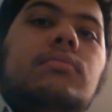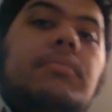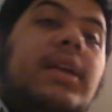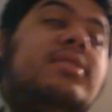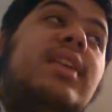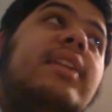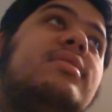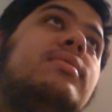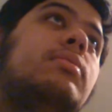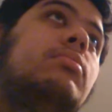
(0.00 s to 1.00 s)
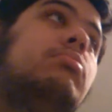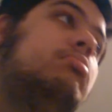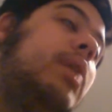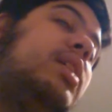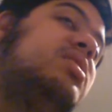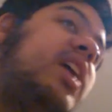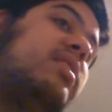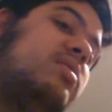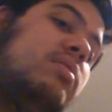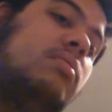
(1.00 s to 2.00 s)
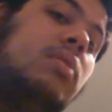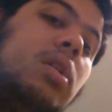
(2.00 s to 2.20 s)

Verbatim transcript: Makes sense. Makes sense.